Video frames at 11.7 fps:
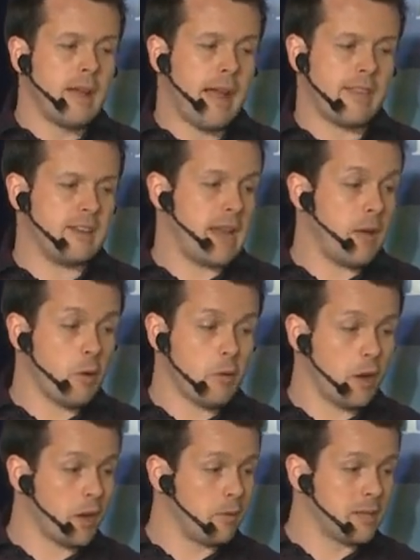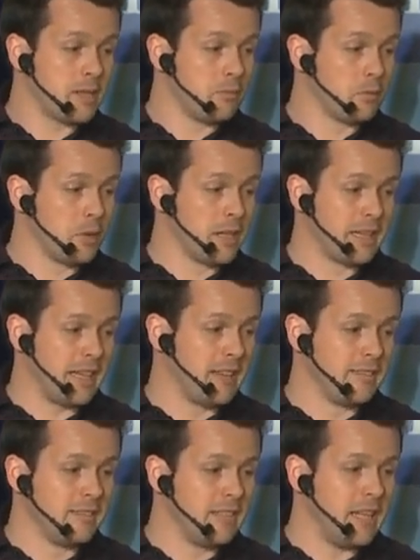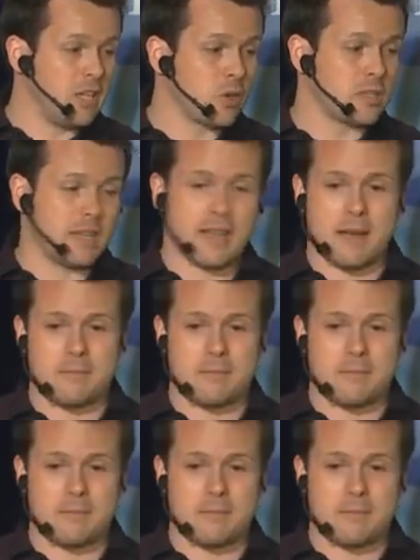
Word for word: and then now we're working with some really interesting